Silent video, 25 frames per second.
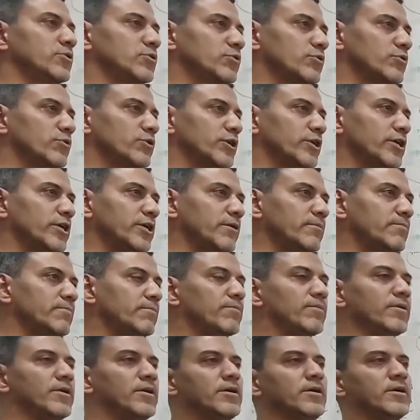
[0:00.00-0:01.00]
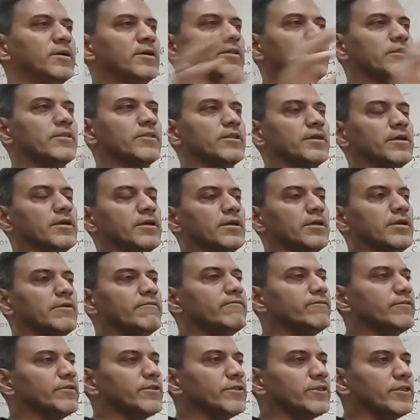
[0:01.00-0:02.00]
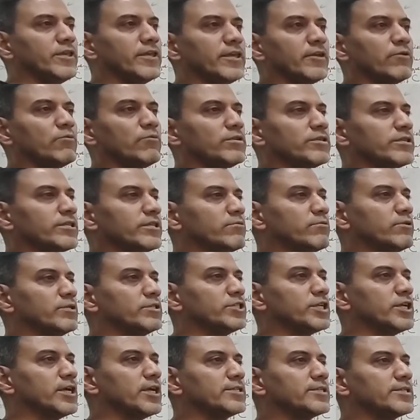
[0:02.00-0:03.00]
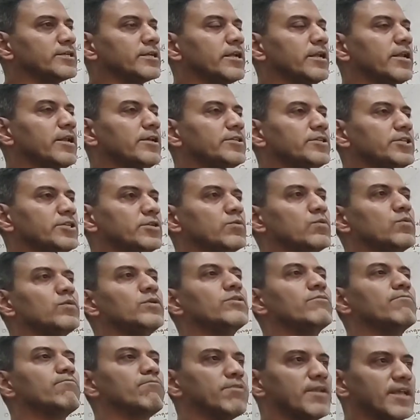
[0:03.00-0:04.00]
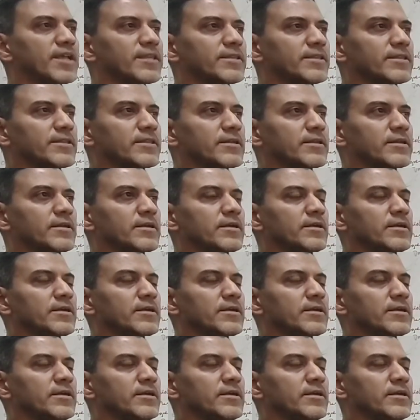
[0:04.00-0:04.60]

to keep everything with, which has relation with blood